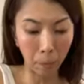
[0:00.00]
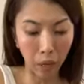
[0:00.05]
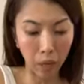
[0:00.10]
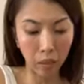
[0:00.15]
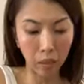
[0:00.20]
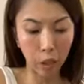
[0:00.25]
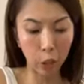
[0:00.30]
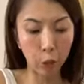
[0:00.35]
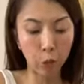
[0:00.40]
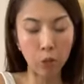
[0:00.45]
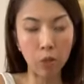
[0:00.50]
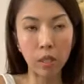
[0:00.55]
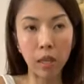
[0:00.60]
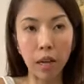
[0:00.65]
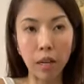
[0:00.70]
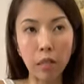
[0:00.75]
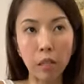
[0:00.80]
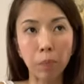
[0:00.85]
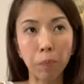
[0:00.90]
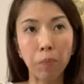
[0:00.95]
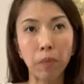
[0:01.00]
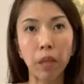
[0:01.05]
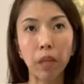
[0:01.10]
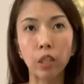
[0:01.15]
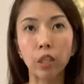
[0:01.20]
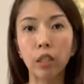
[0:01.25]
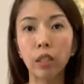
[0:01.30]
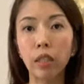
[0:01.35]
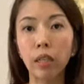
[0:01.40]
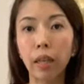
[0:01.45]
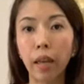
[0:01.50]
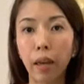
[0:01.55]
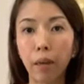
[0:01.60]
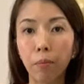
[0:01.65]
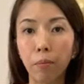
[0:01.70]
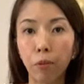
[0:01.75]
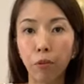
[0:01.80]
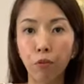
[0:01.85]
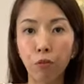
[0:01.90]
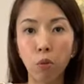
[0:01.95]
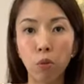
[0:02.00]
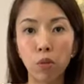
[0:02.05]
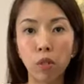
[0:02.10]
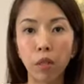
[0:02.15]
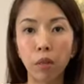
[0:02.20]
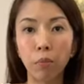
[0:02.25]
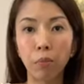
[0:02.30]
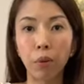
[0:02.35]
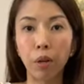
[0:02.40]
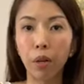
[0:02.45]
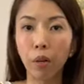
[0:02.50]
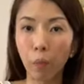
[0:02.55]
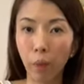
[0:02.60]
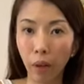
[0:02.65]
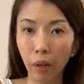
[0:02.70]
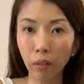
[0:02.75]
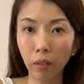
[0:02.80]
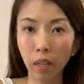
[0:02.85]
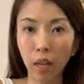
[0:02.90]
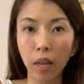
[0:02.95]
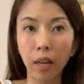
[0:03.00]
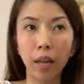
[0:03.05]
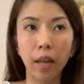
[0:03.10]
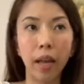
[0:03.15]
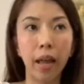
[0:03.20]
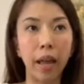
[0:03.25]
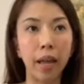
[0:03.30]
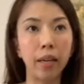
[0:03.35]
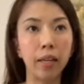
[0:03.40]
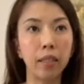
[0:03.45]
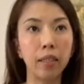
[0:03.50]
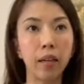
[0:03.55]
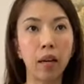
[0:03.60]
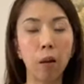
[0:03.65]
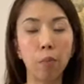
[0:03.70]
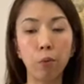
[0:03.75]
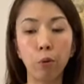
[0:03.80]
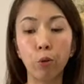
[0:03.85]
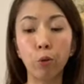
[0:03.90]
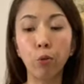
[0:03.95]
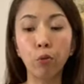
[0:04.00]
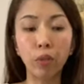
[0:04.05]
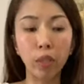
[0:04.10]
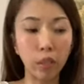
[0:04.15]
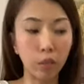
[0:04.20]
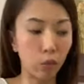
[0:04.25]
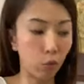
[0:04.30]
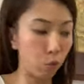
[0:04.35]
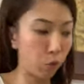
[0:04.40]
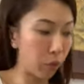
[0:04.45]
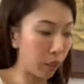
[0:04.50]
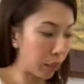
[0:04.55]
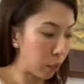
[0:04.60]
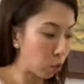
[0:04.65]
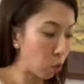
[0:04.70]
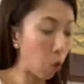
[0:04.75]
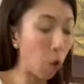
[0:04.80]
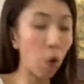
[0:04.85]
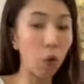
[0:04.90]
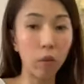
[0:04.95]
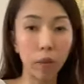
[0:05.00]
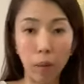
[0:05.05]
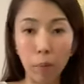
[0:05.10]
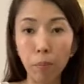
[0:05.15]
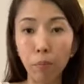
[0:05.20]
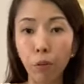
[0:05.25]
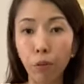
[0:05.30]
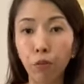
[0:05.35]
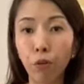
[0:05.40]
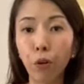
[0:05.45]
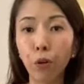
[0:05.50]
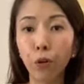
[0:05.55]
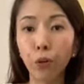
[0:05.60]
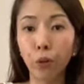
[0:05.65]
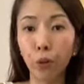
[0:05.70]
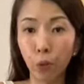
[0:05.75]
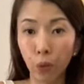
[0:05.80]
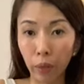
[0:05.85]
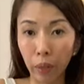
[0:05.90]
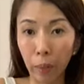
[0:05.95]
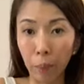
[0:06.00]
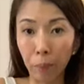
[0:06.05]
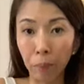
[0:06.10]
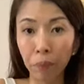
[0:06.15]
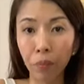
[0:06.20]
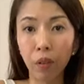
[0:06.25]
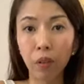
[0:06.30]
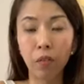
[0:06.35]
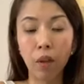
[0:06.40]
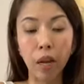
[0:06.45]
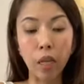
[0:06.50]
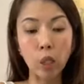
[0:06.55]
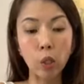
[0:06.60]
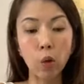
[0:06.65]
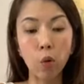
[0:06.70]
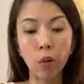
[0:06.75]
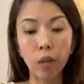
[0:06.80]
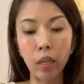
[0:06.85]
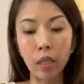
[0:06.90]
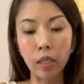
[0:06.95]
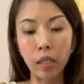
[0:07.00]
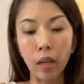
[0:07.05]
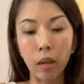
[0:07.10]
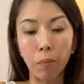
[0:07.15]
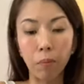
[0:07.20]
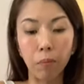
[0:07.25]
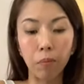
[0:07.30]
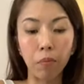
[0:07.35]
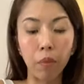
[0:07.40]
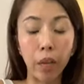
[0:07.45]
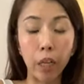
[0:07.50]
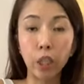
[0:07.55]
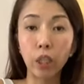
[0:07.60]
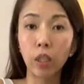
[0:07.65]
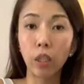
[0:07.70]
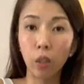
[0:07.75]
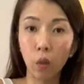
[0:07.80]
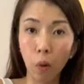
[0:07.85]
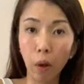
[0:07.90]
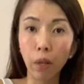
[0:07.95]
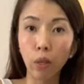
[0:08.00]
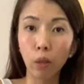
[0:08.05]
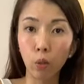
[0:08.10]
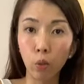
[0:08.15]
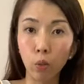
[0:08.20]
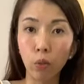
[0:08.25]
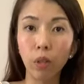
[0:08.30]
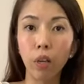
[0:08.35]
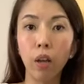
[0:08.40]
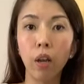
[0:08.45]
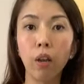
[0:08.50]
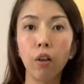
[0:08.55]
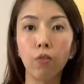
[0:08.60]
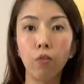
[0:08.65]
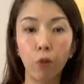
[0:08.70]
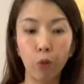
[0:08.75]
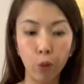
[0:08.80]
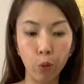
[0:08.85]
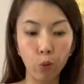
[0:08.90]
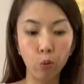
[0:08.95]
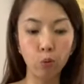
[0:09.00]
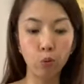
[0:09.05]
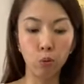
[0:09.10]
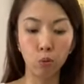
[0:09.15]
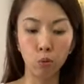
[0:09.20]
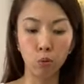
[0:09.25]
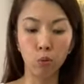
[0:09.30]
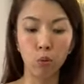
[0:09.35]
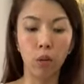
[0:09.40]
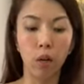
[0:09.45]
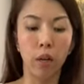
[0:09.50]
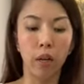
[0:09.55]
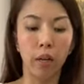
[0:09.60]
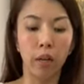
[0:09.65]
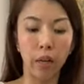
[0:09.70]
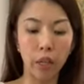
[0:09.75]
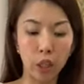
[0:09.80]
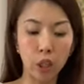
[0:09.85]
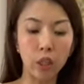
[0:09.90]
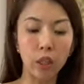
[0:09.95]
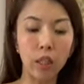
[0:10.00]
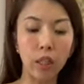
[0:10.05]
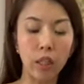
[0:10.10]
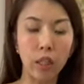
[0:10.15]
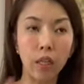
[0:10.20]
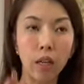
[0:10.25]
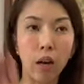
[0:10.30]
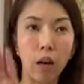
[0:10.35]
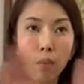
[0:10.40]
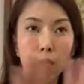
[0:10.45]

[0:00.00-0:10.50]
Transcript: the gyozas actually can be frozen pretty well, and you don't need to really thaw them before you cook them, right? So it's actually quite good for you to actually